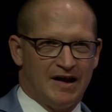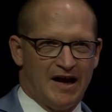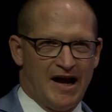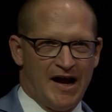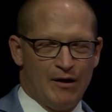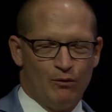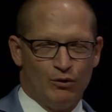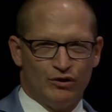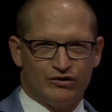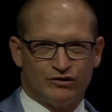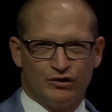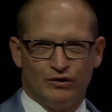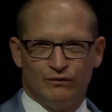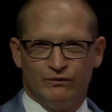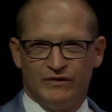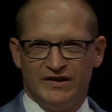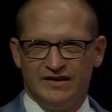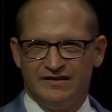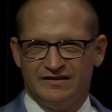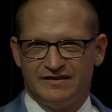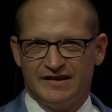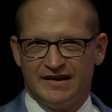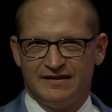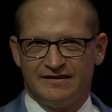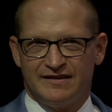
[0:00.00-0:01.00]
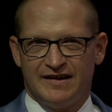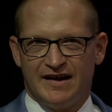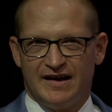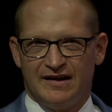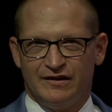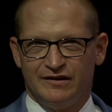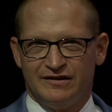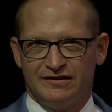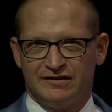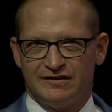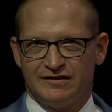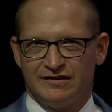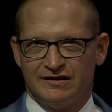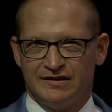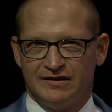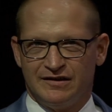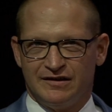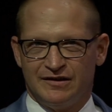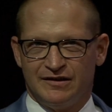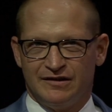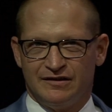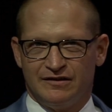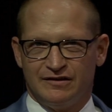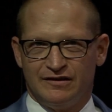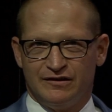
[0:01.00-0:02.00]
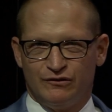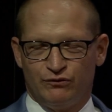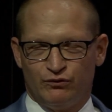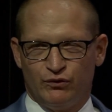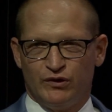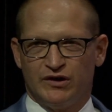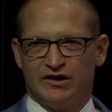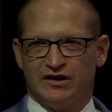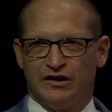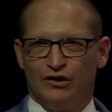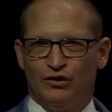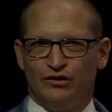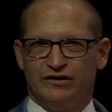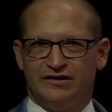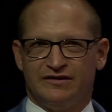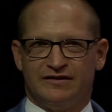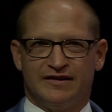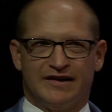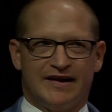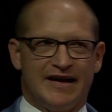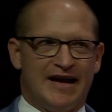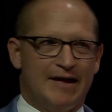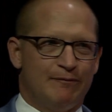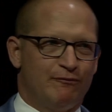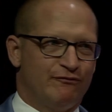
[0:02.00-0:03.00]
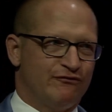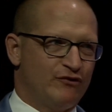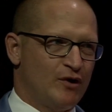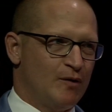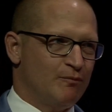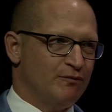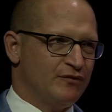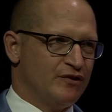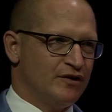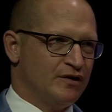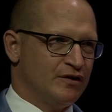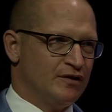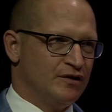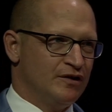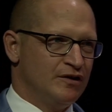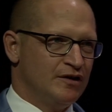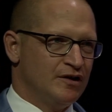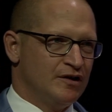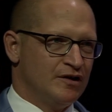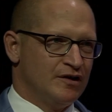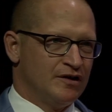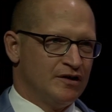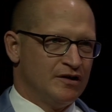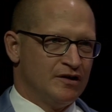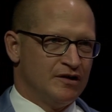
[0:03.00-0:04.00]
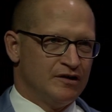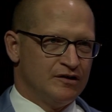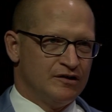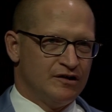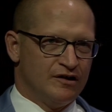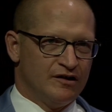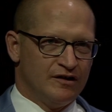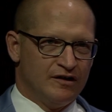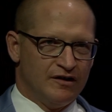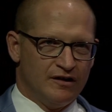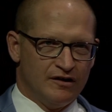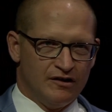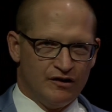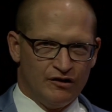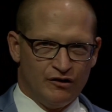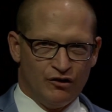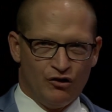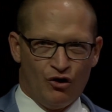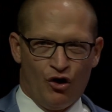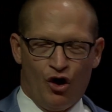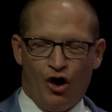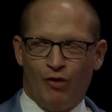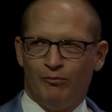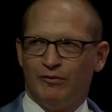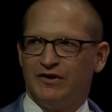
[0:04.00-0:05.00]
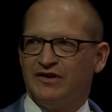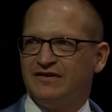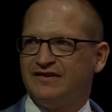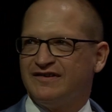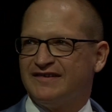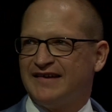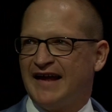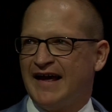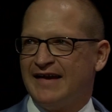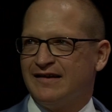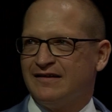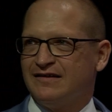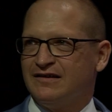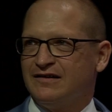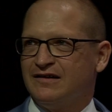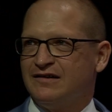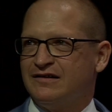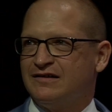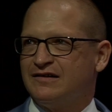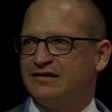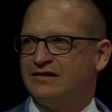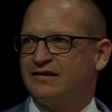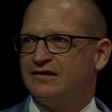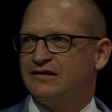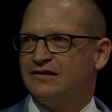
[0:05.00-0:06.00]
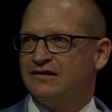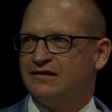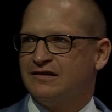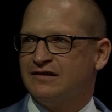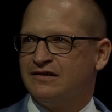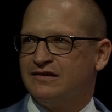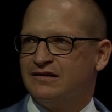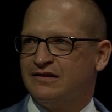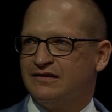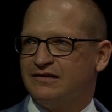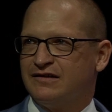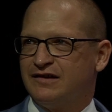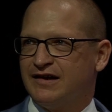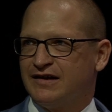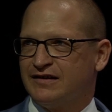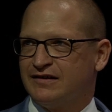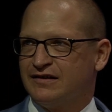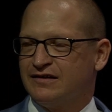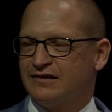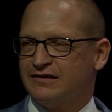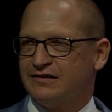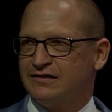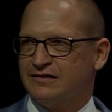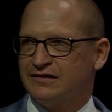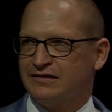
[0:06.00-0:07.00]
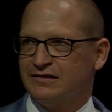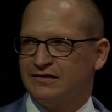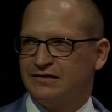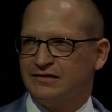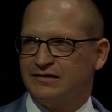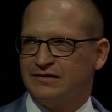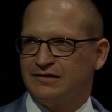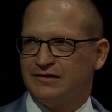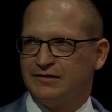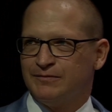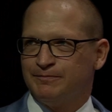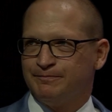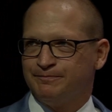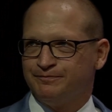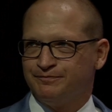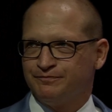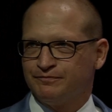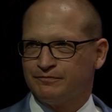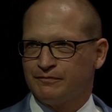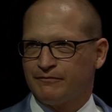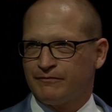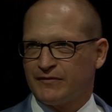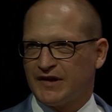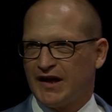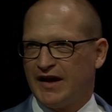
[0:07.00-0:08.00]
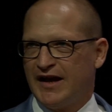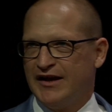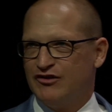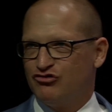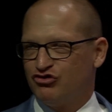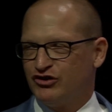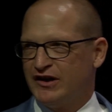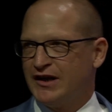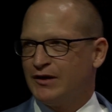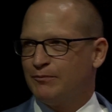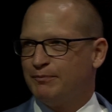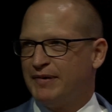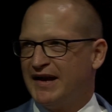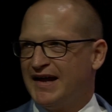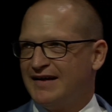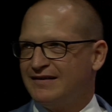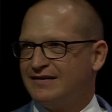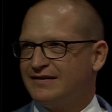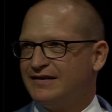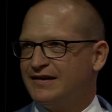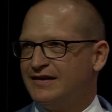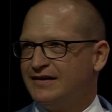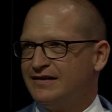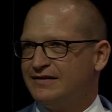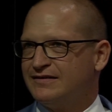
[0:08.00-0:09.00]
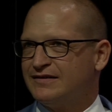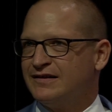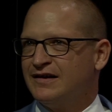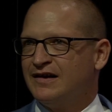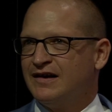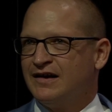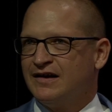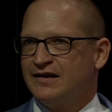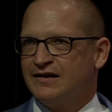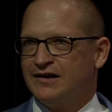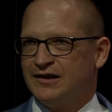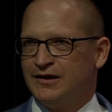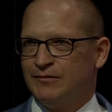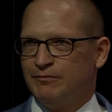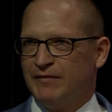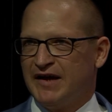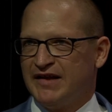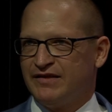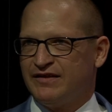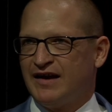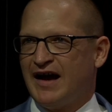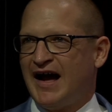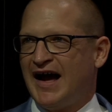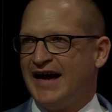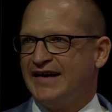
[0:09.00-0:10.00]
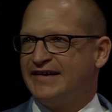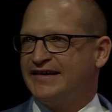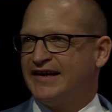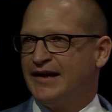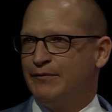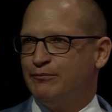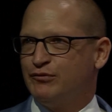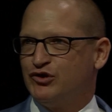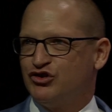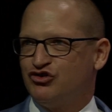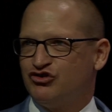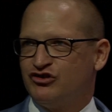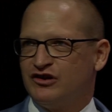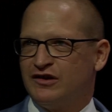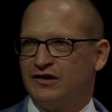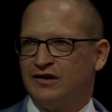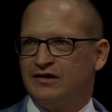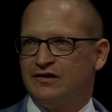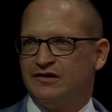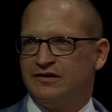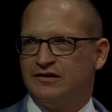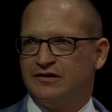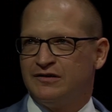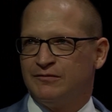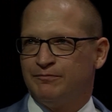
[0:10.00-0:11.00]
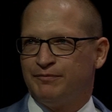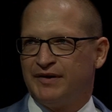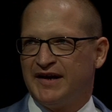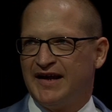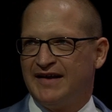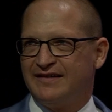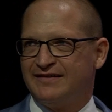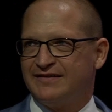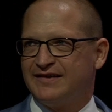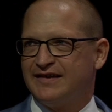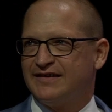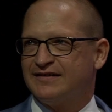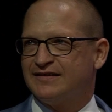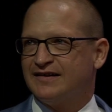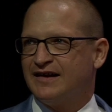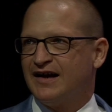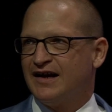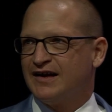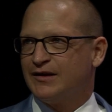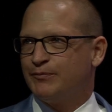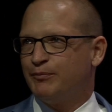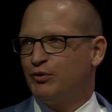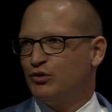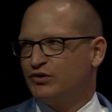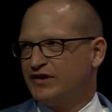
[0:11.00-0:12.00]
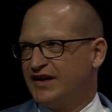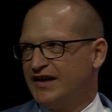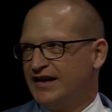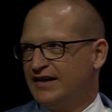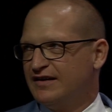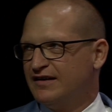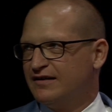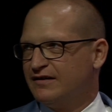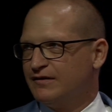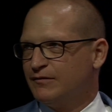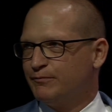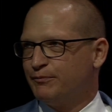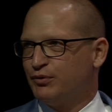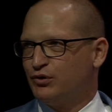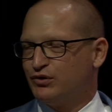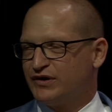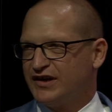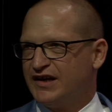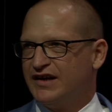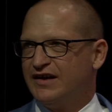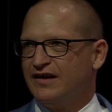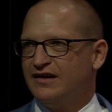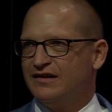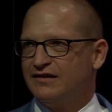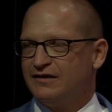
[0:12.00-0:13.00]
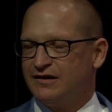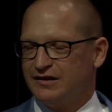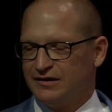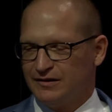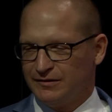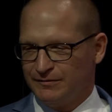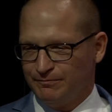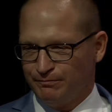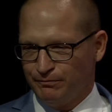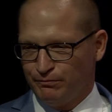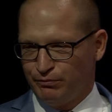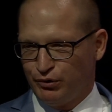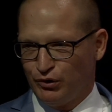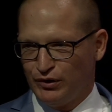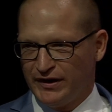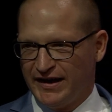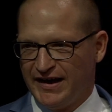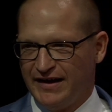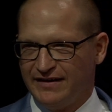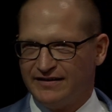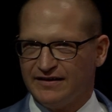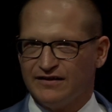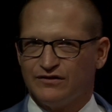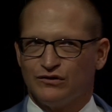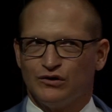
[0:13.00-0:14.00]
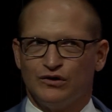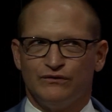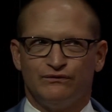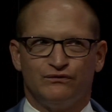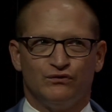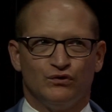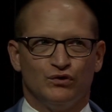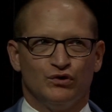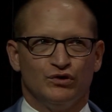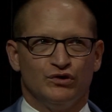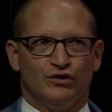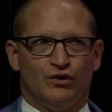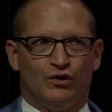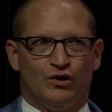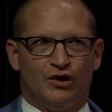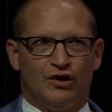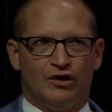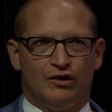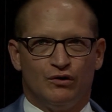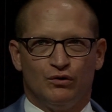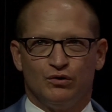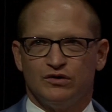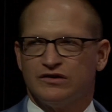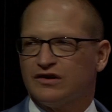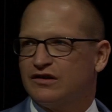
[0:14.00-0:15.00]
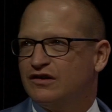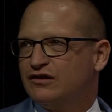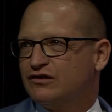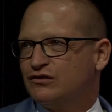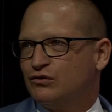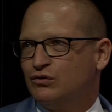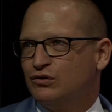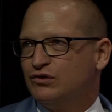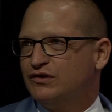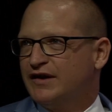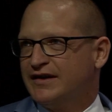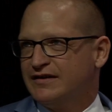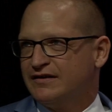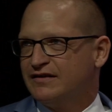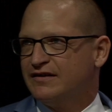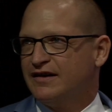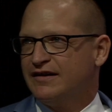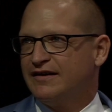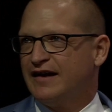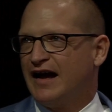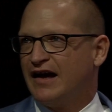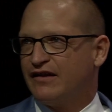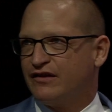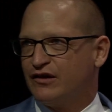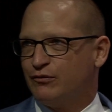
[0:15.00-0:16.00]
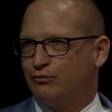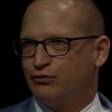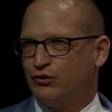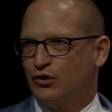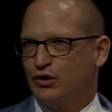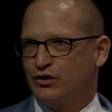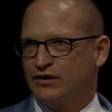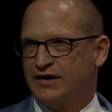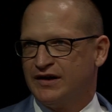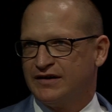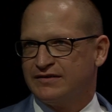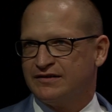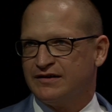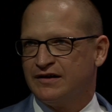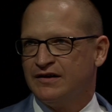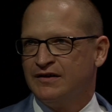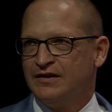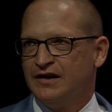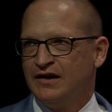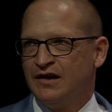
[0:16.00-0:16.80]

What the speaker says: I was convinced that this will close the gap from the normal standard technical engineering plastics and the high temperature plastics like polyethersulfone or ultrason and other products.